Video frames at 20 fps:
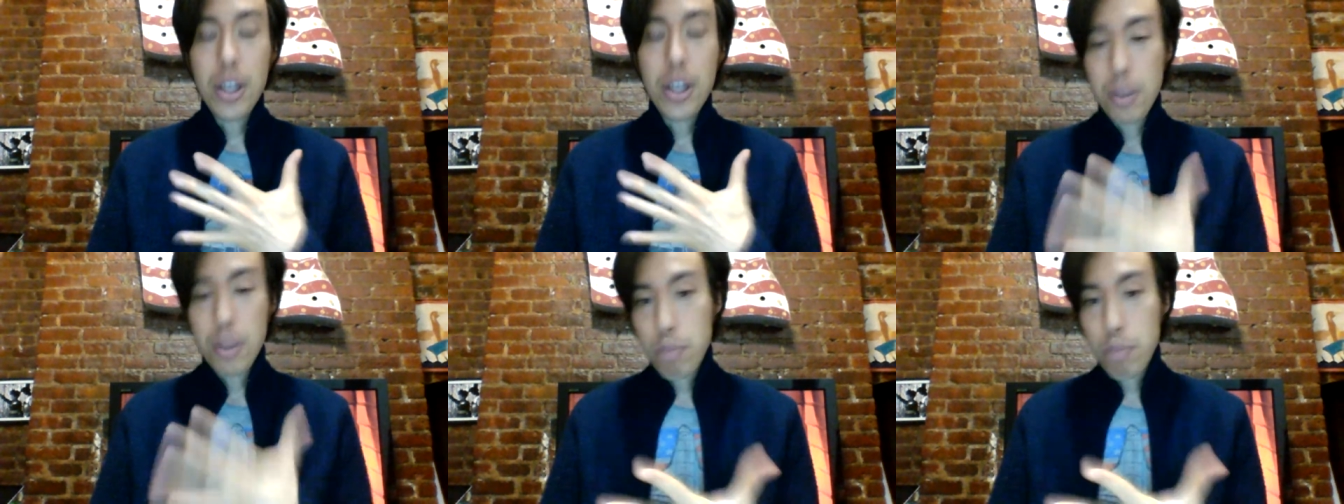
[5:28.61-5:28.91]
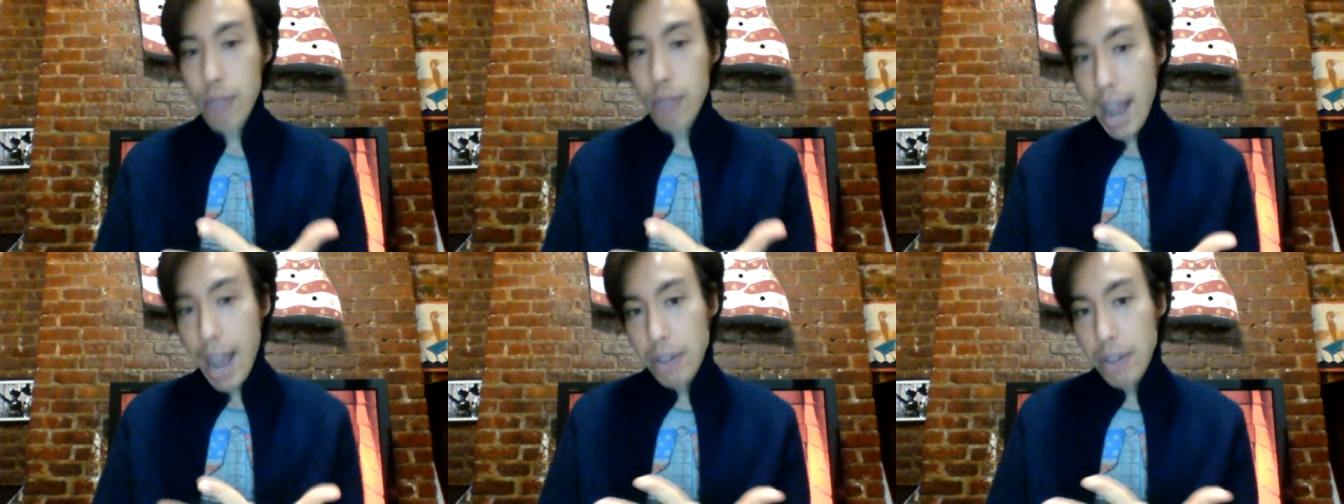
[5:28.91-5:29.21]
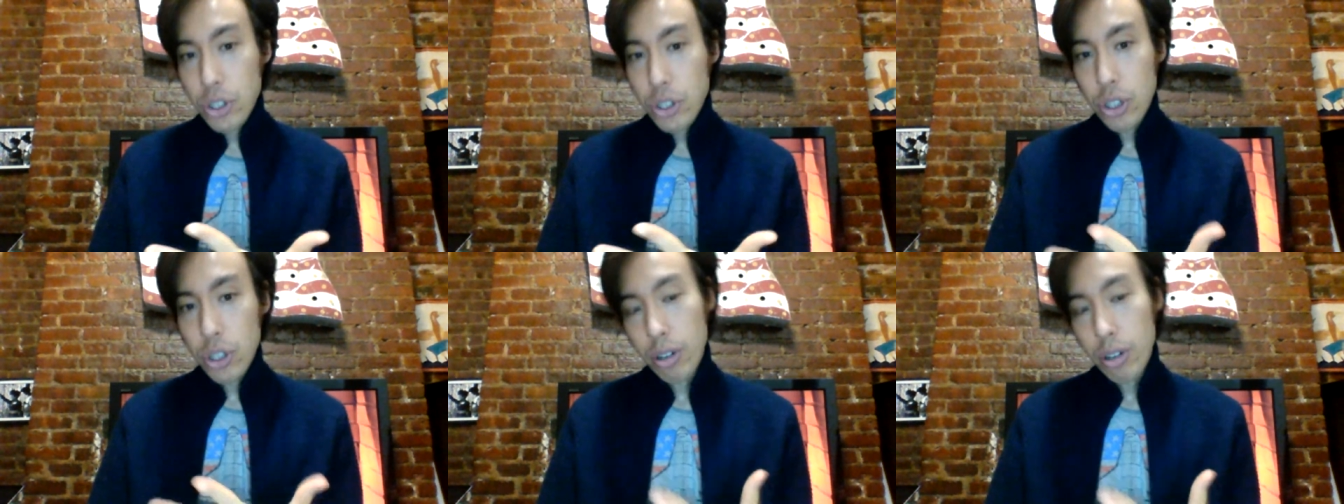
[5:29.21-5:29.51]
the
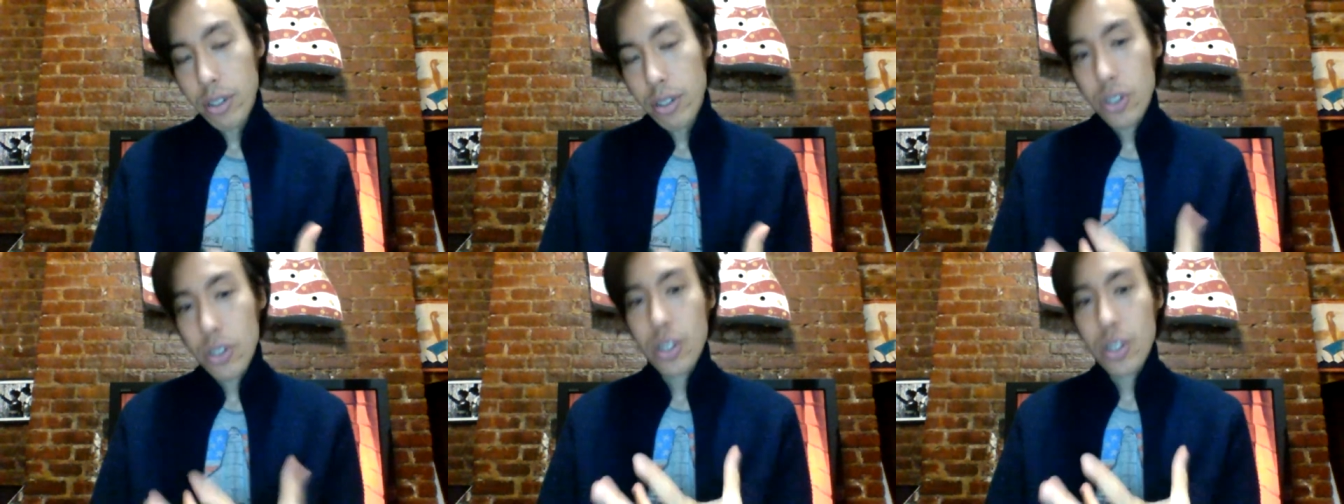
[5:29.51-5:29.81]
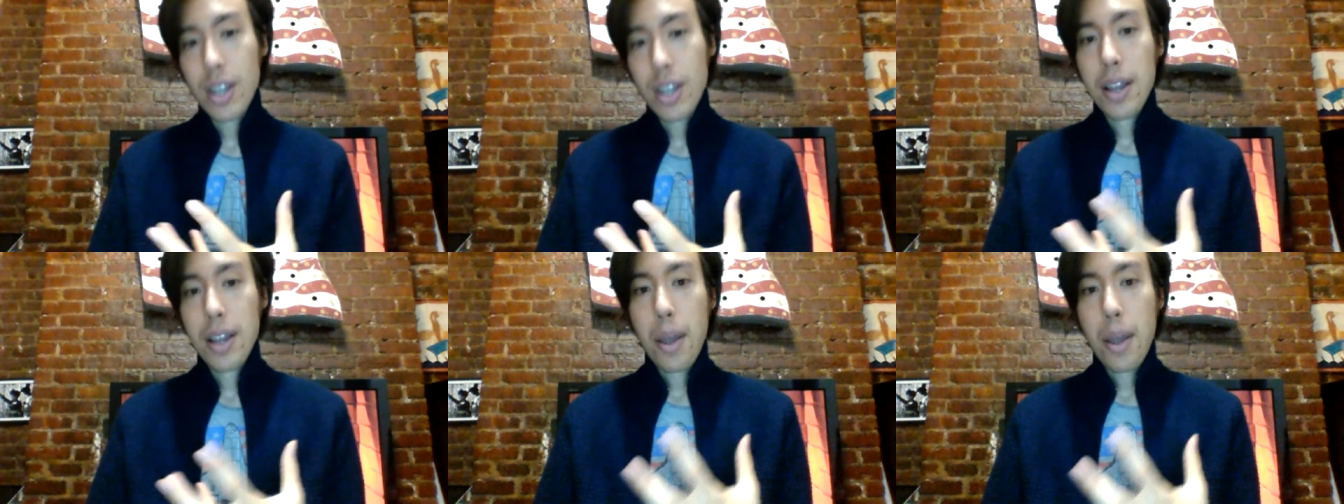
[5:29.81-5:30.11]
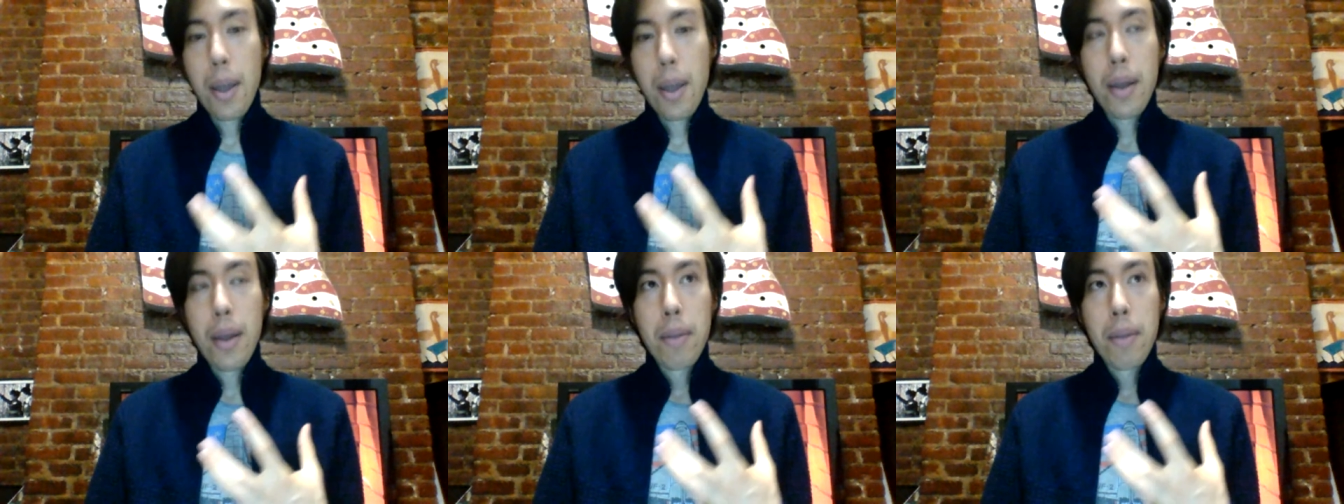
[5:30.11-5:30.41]
brown shirts,
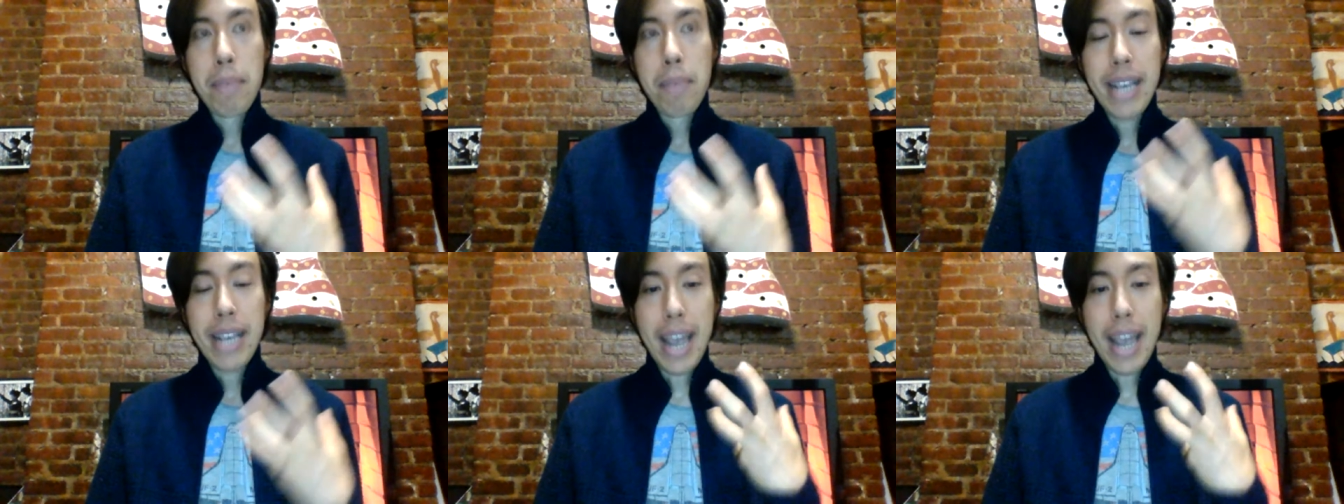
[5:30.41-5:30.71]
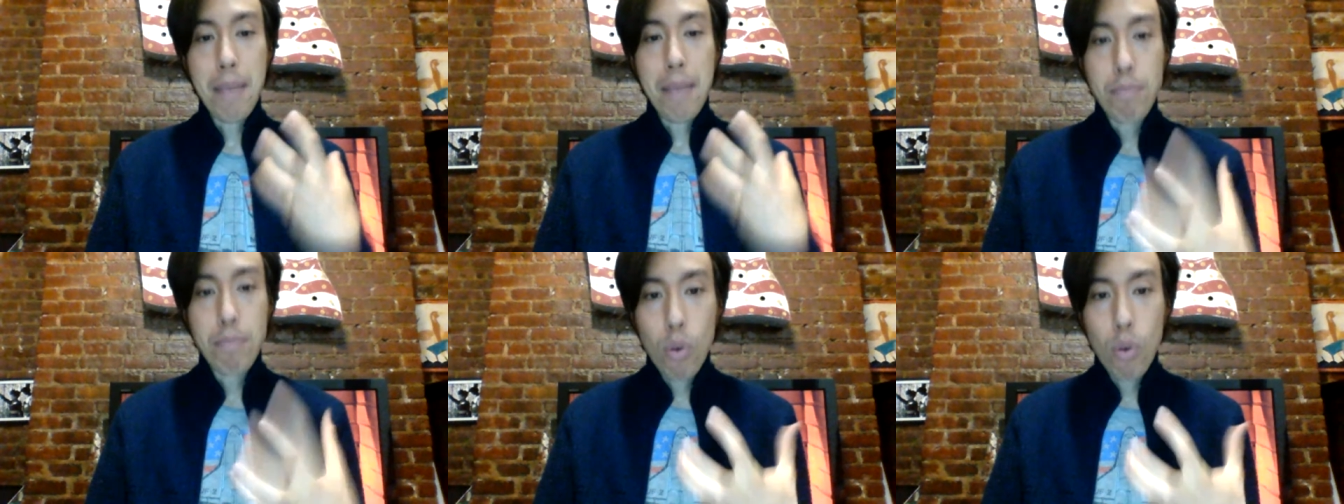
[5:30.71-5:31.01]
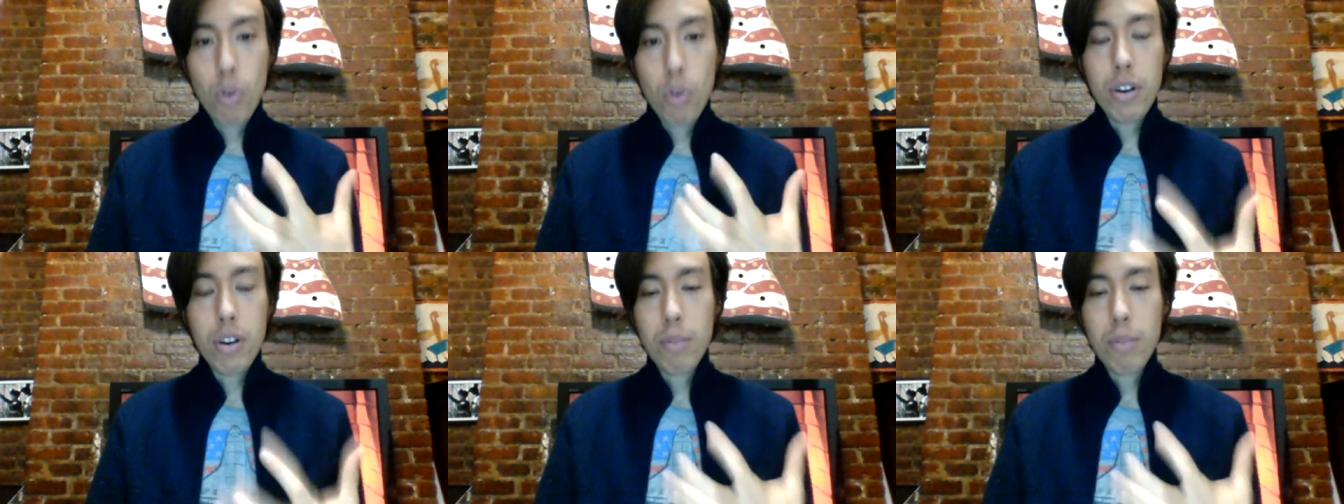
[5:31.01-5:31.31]
became
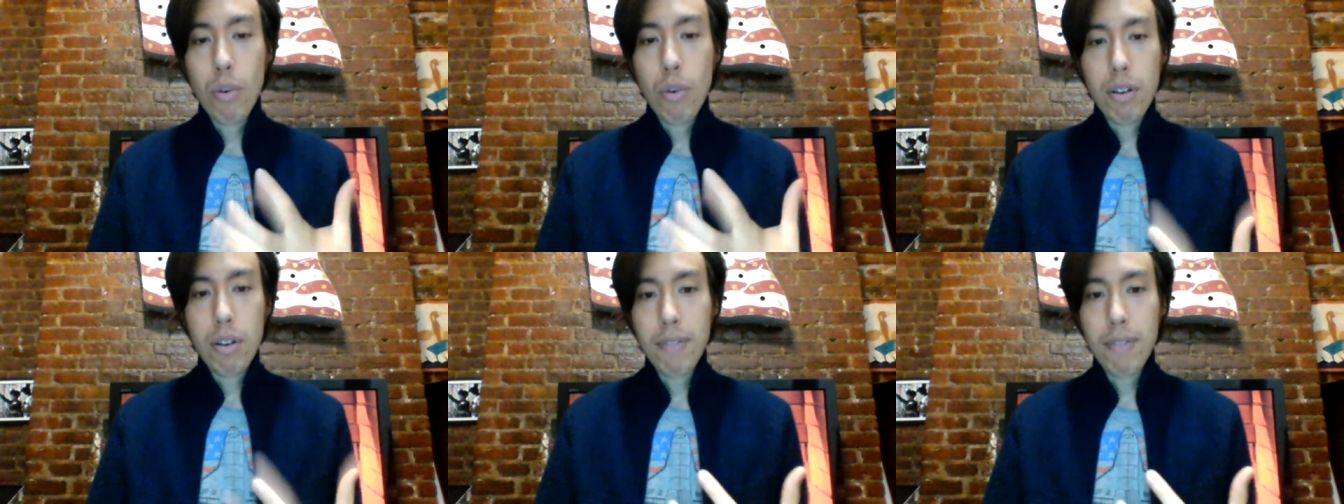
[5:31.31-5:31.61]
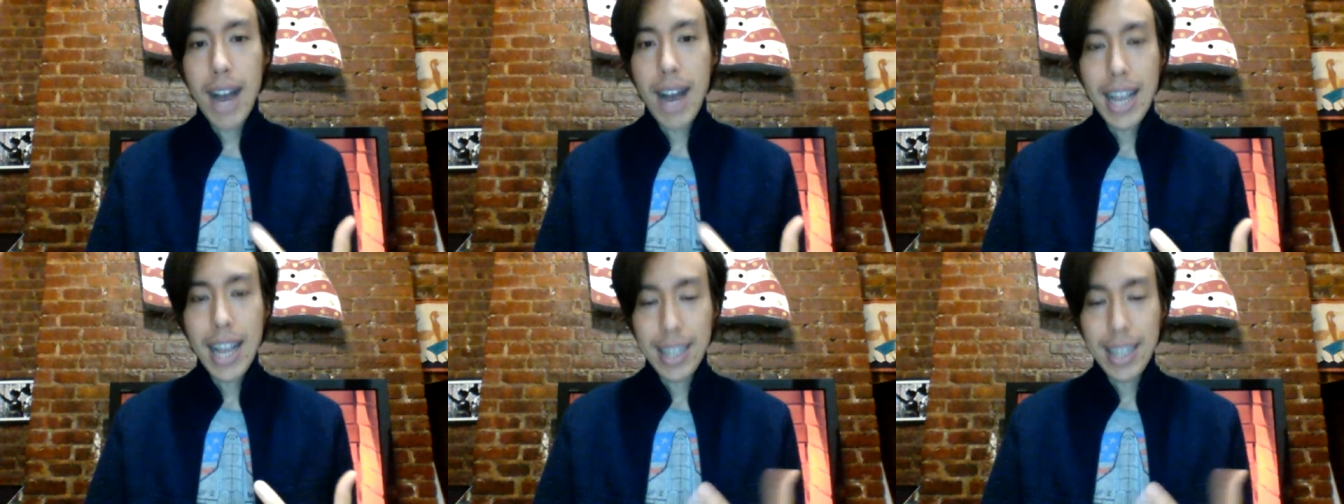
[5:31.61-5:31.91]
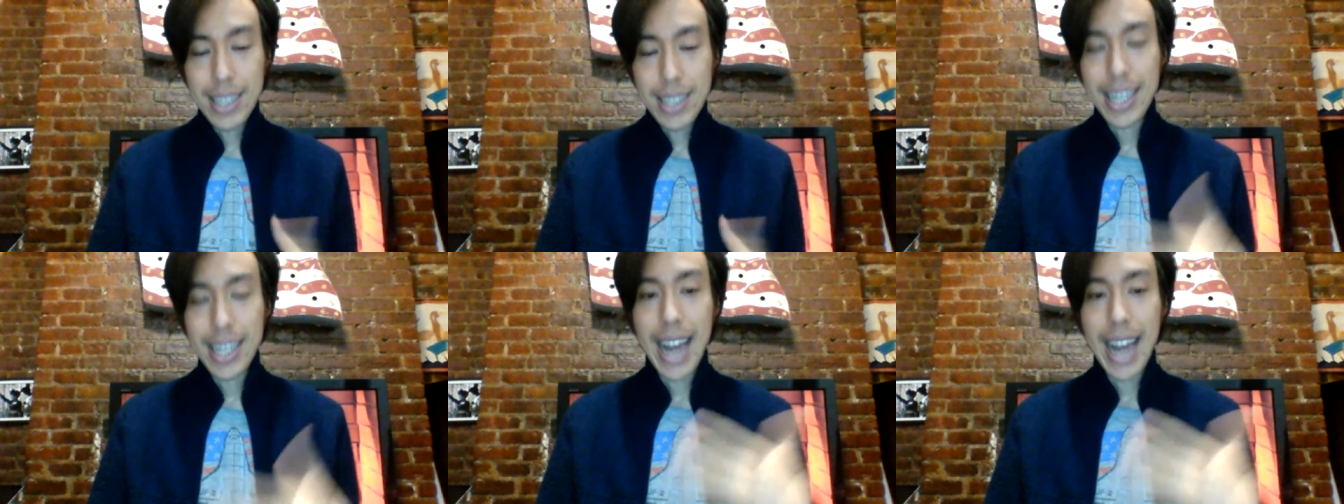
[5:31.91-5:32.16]
more and more violent.